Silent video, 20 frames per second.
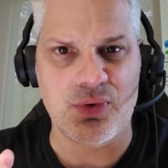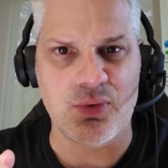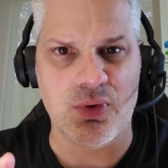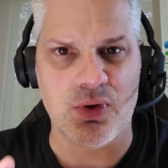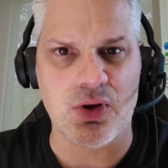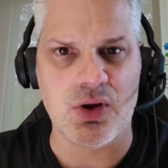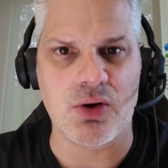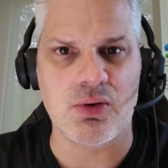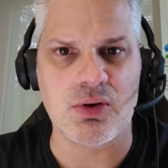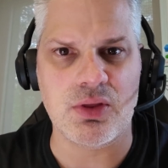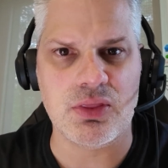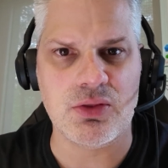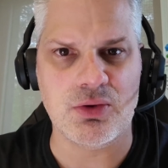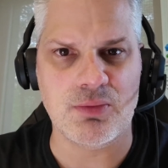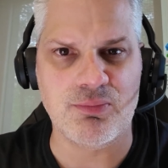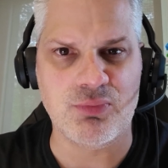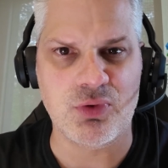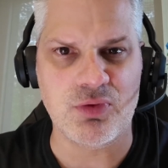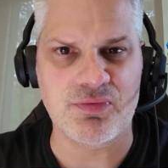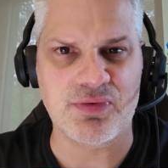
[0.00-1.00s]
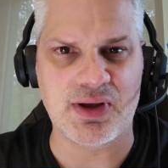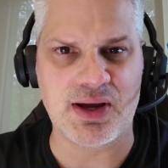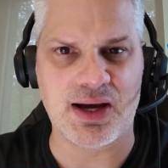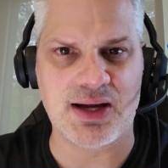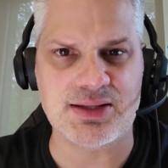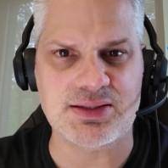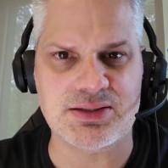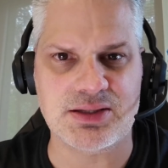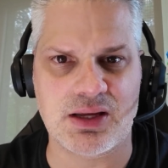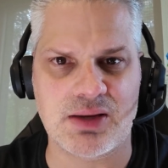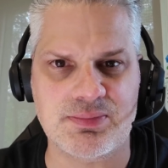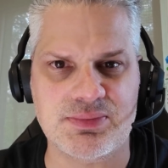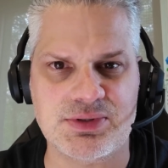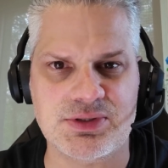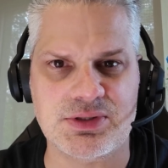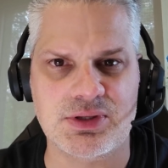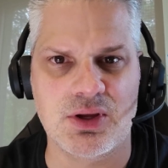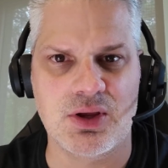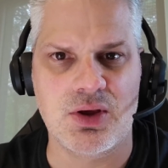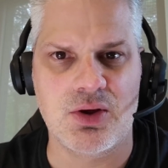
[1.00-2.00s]
who are going through proof of
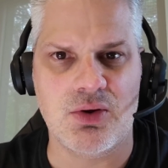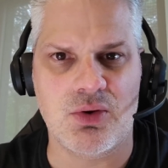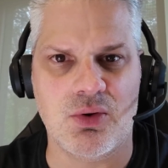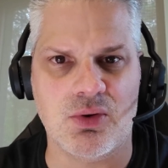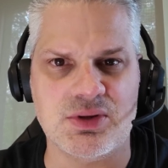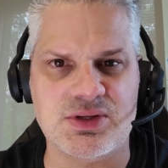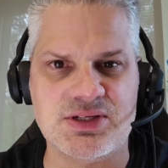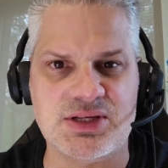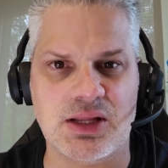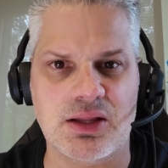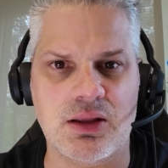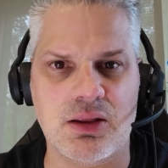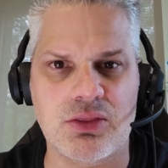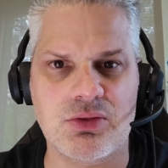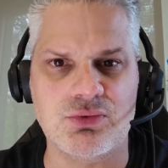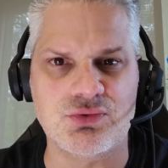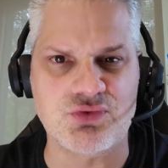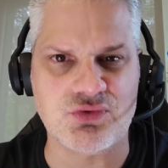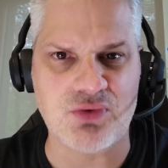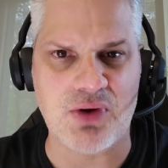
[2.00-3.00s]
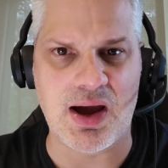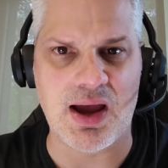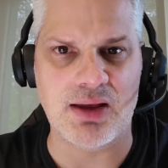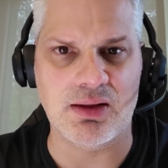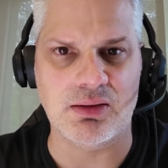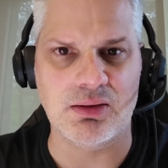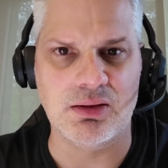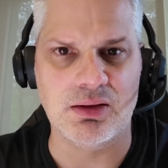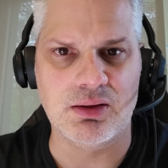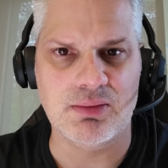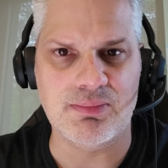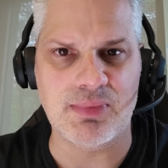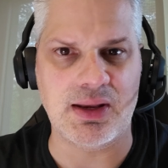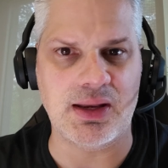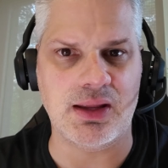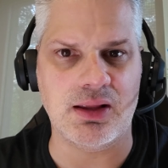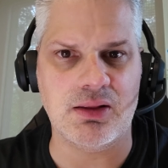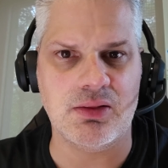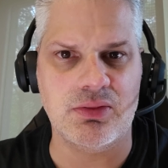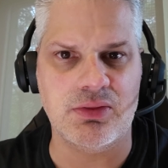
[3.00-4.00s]
concepts or selling through trial,
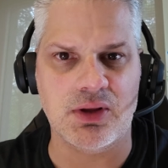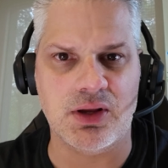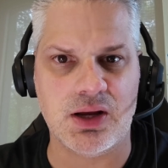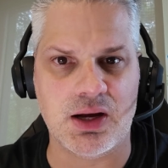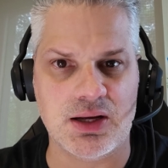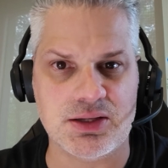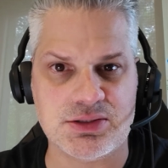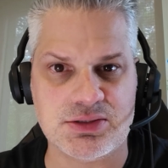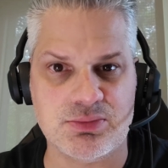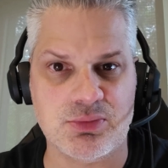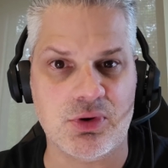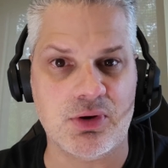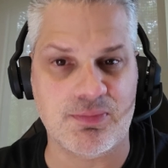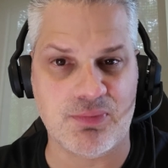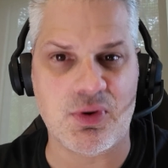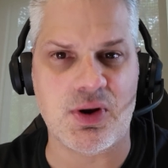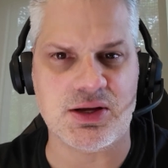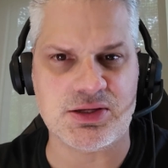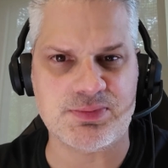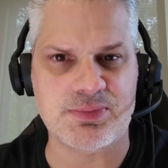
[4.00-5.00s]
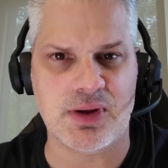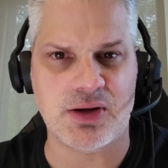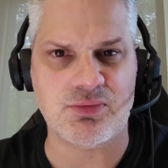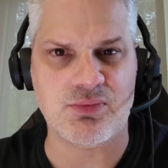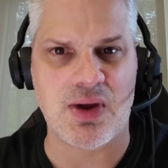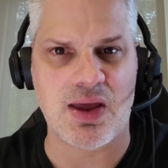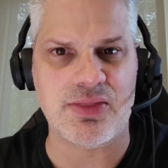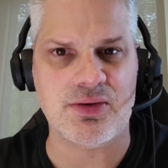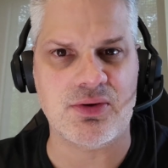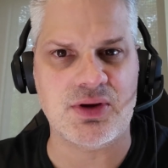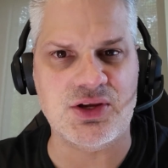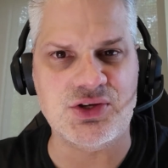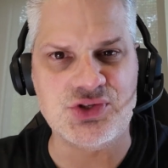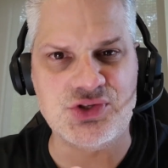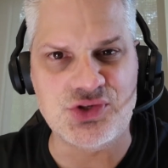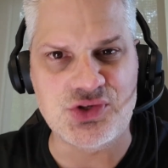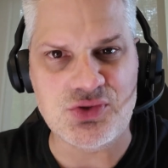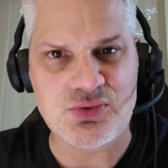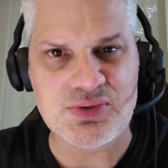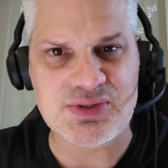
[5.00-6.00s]
meaning the customer or prospect rather
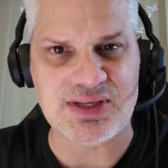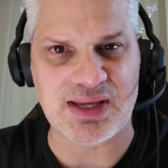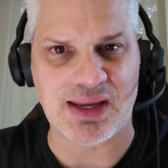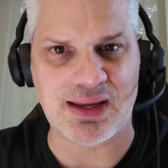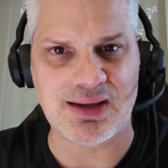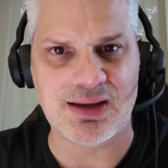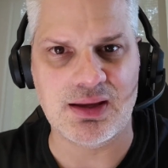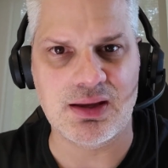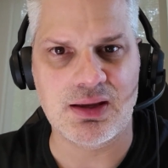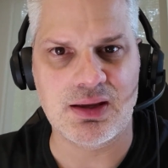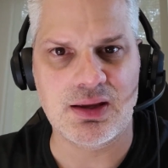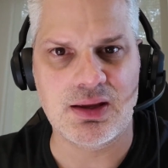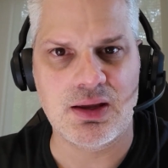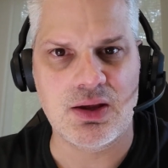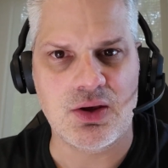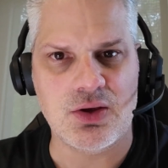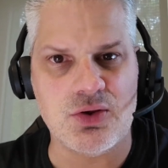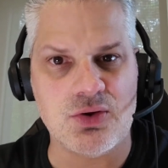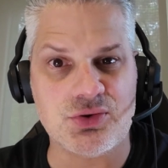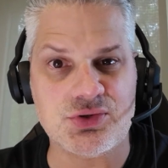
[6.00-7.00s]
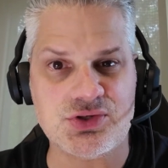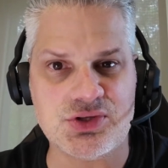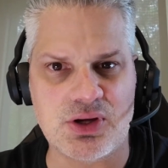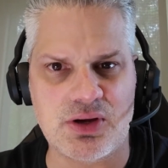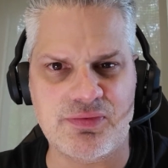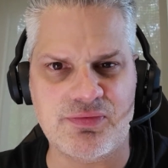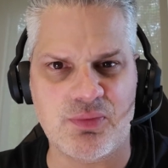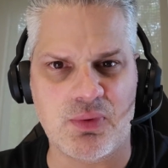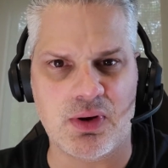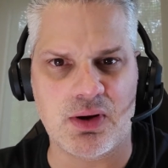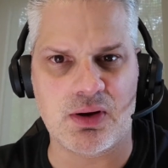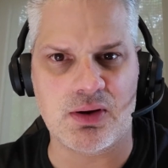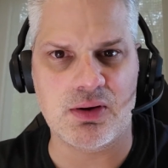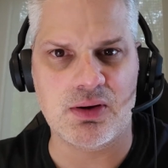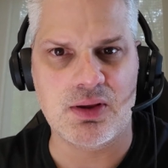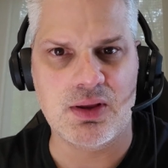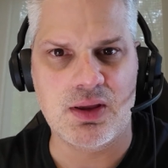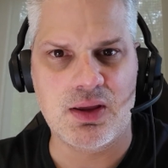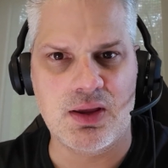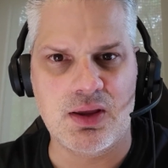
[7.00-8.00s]
is using your
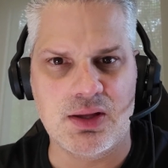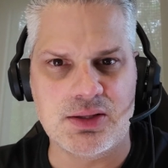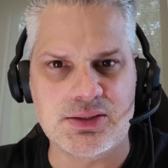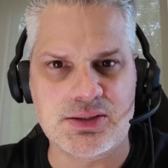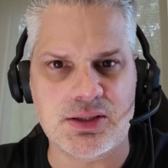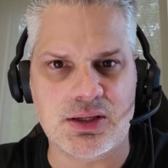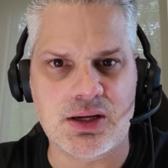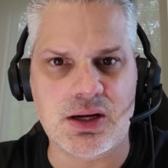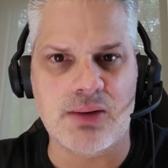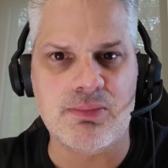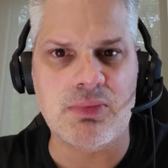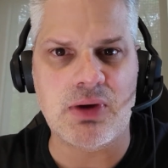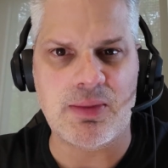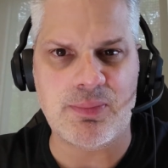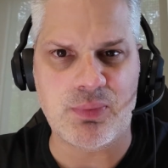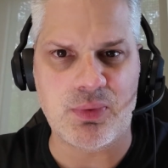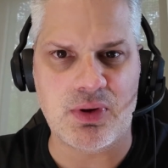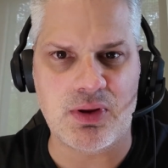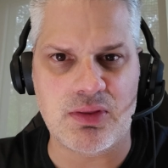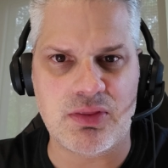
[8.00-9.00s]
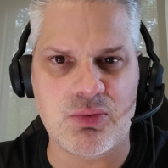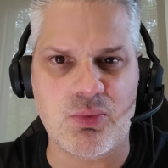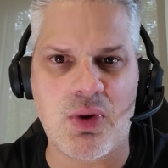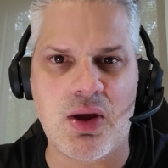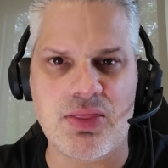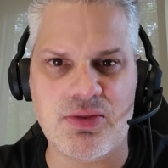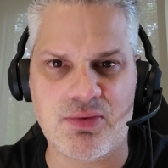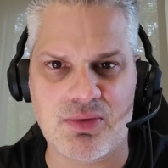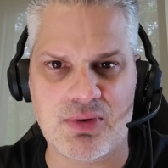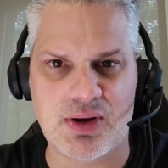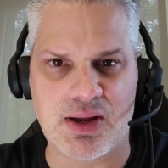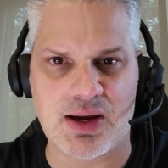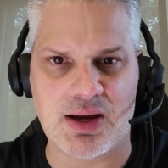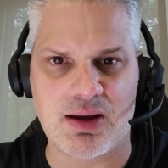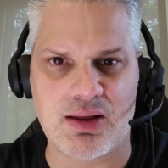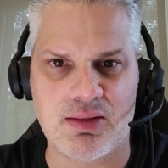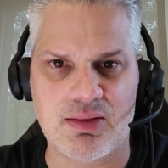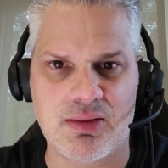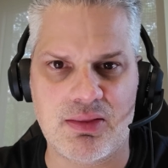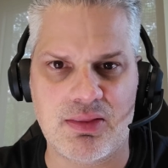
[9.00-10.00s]
software to come up with whether or
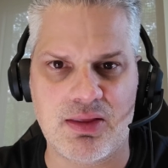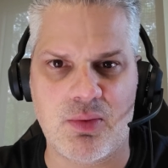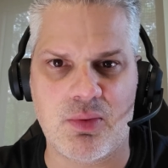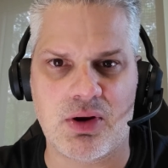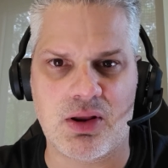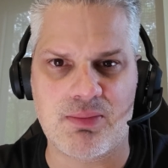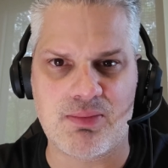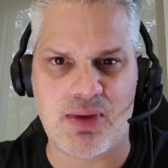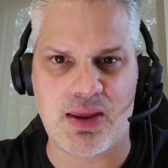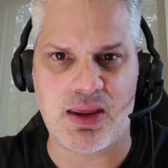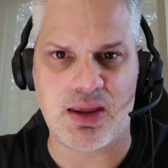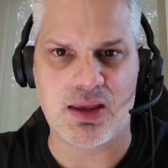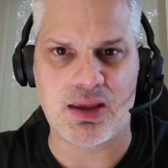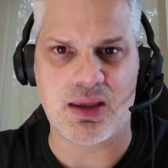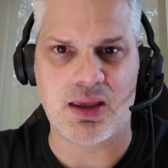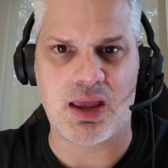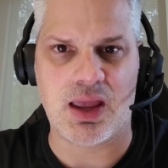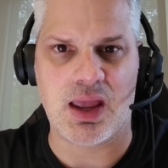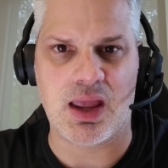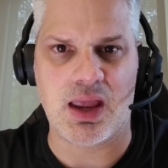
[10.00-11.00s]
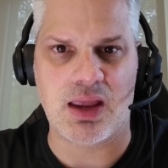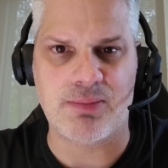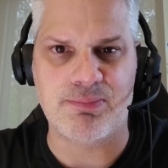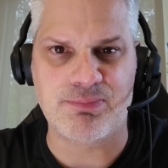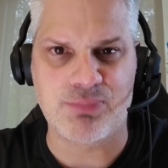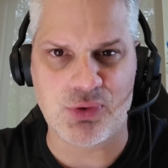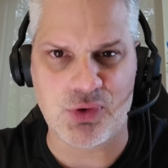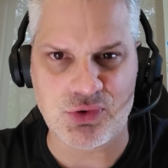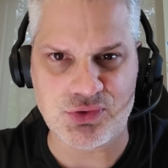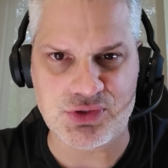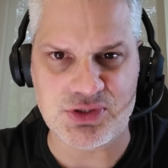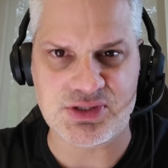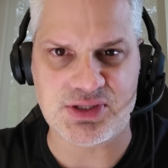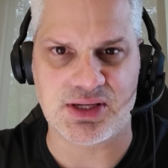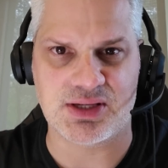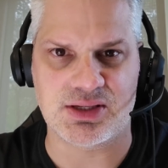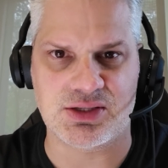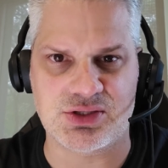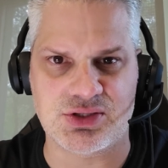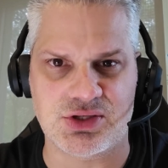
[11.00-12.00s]
not they want to make a
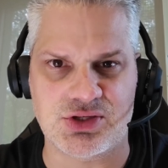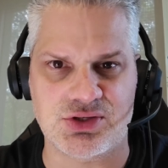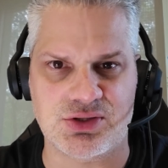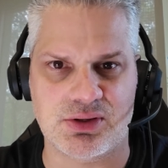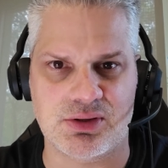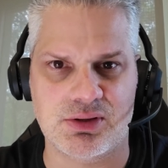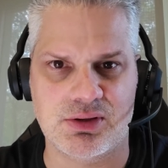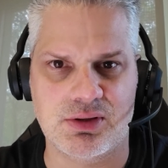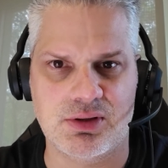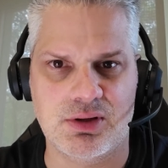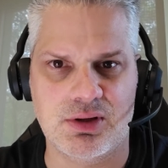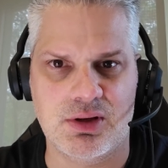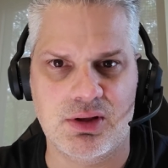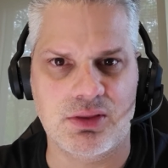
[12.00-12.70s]
purchasing decision.